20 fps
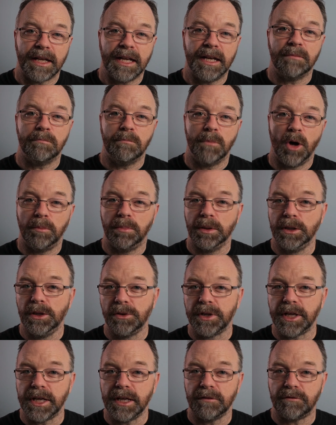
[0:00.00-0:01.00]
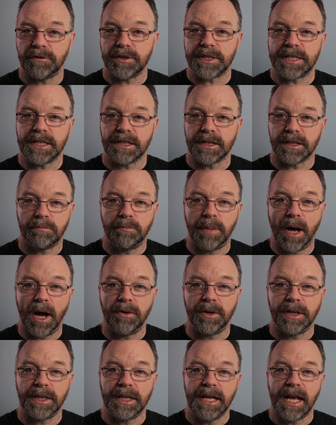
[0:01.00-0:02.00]
in a mob looking for Cinna the
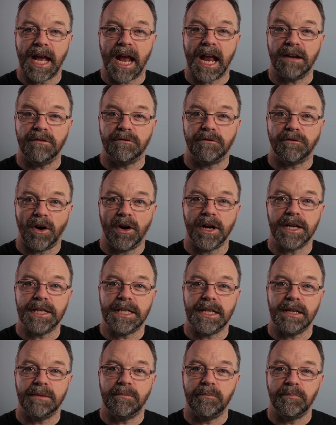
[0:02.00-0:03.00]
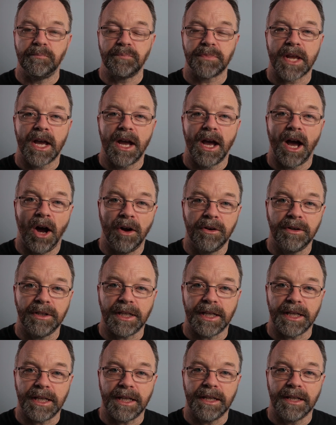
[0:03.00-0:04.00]
poet and find him.
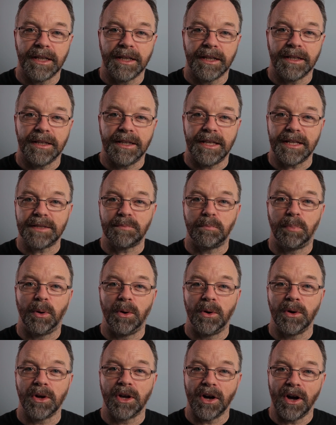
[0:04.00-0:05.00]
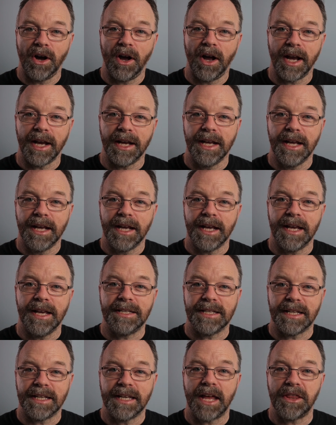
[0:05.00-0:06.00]
Only this poor guy
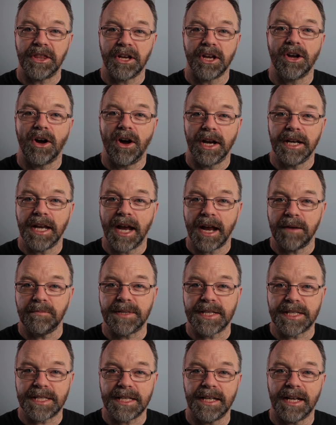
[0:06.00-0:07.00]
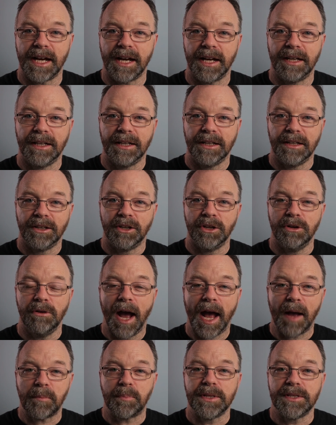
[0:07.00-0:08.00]
is another guy named Cinna who
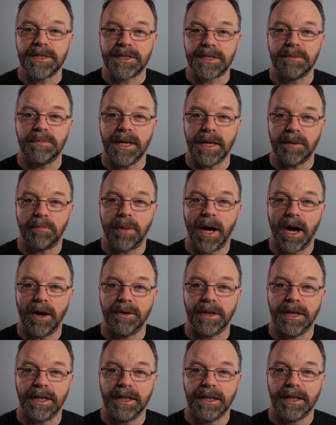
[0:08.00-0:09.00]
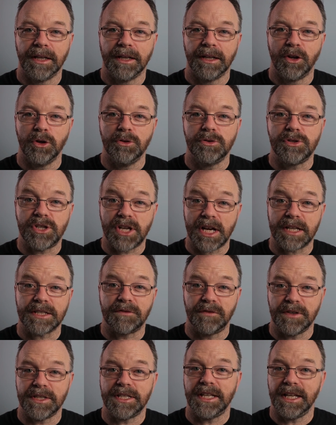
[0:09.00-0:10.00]
happens to be a poet who's
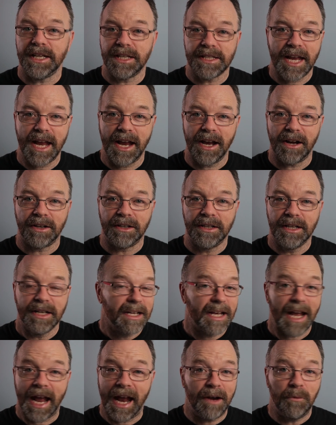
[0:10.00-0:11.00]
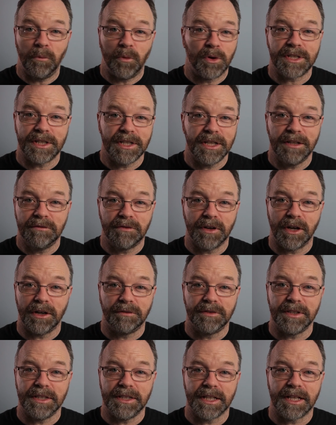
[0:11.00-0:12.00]
just visiting town and wasn't
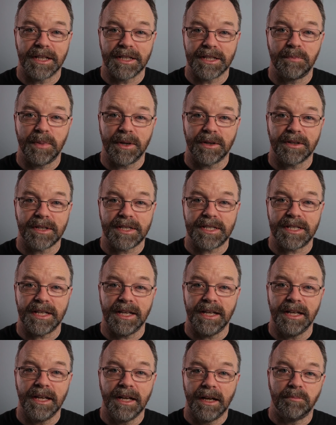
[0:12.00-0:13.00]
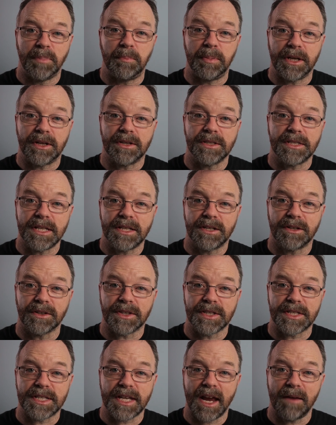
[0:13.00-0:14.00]
involved in the conspiracy, but because he's got
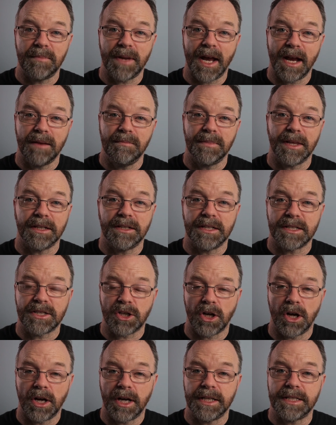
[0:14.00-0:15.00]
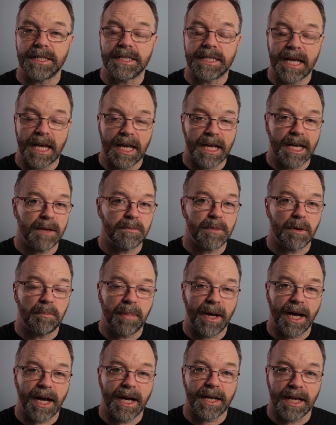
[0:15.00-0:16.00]
the same name, they decide to tear him
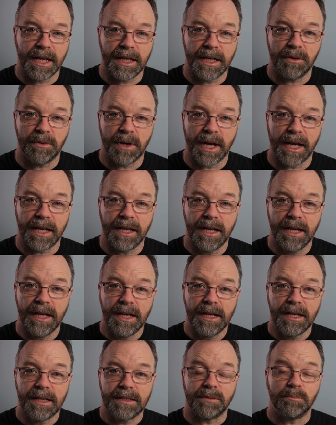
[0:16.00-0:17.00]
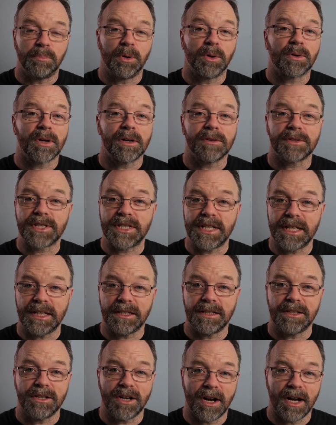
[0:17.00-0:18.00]
apart anyway. So poor old Cinna
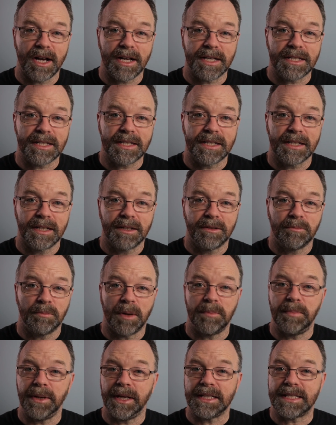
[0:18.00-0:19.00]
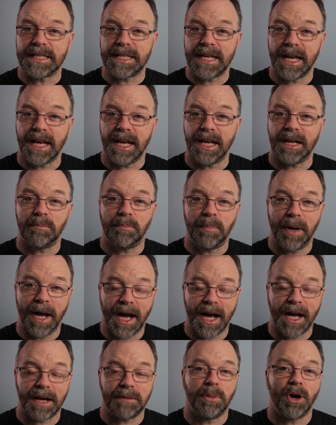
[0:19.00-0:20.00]
dies by being teared
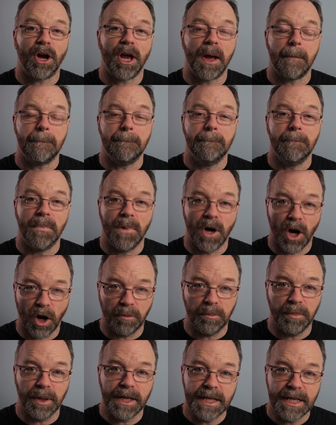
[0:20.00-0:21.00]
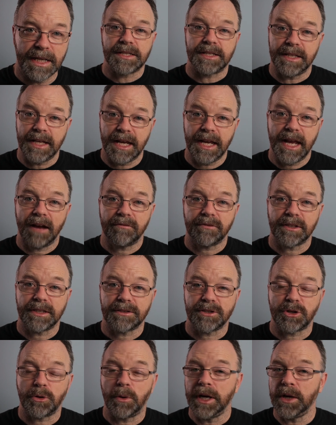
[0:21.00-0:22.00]
apart by a mob. So there you have
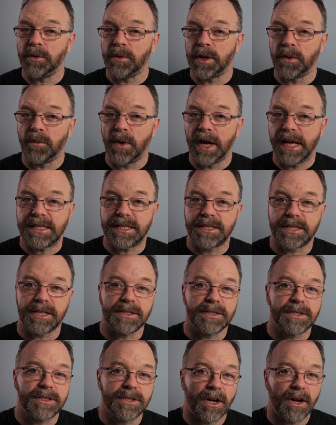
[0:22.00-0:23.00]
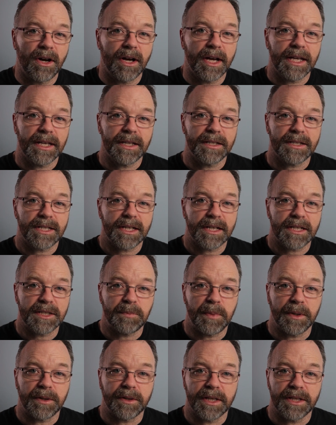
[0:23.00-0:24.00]
it, 21 ways to die in a
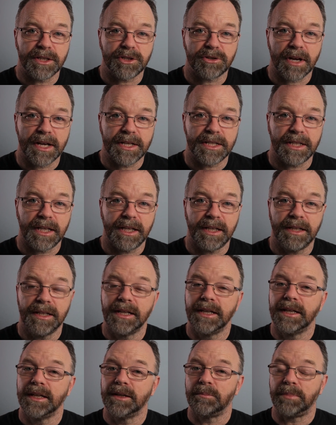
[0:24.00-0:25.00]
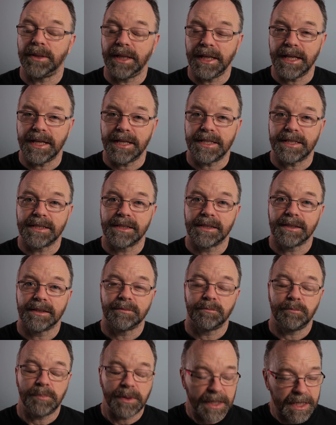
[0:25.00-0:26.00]
Shakespearean tragedy. Please
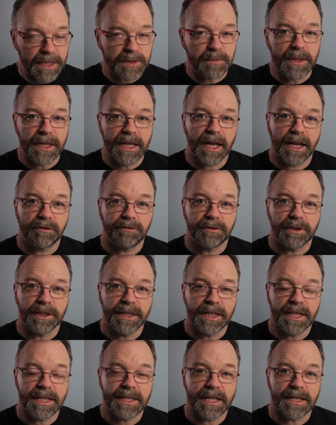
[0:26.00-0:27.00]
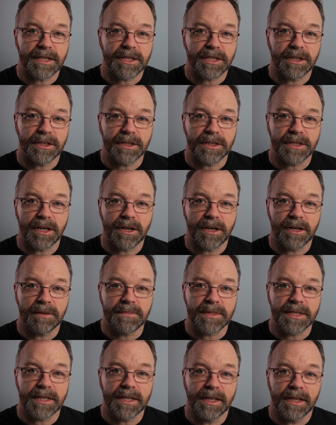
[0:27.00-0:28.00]
be careful in these uncertain
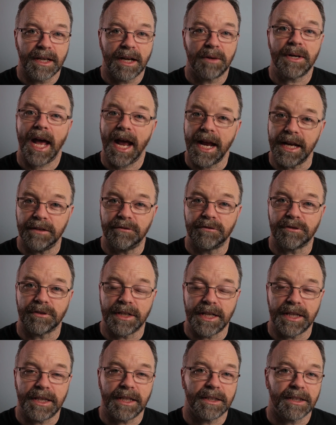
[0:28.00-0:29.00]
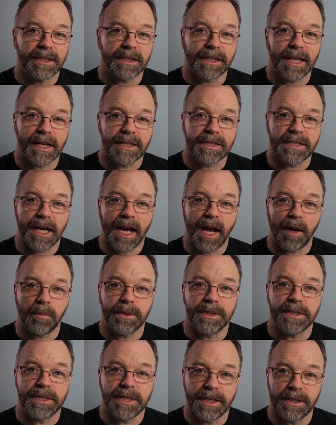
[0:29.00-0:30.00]
times. I would hate for anything like that to
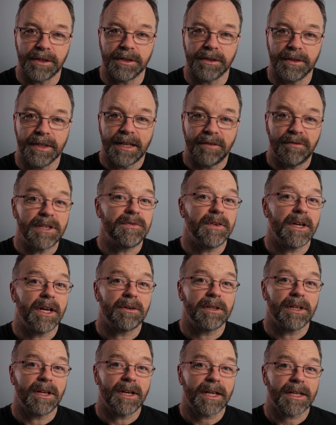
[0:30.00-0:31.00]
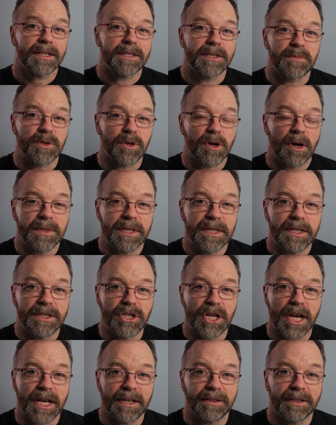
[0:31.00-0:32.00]
happen to you. Give this video a like, subscribe to the
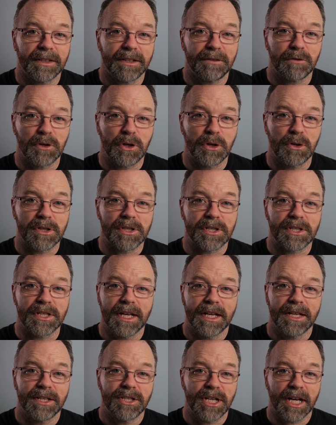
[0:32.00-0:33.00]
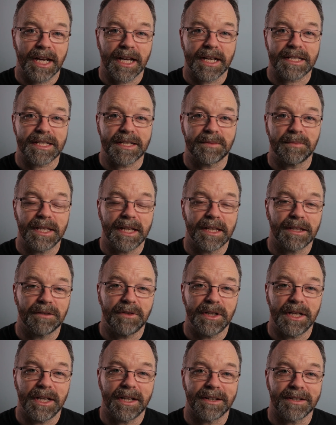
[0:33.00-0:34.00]
channel, and of course, check out some of the other
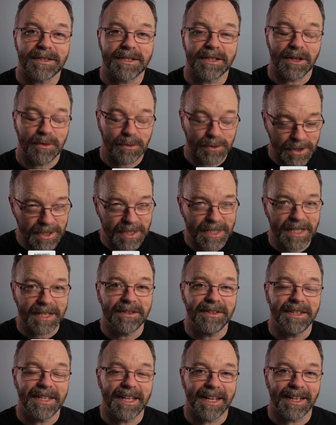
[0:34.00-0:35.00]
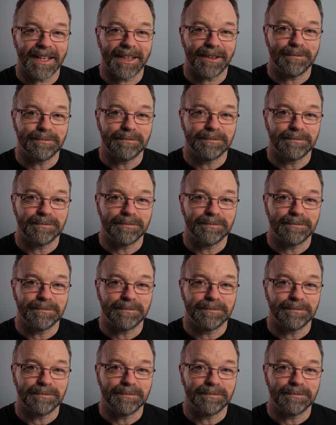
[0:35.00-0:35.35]
videos, and I will see you there.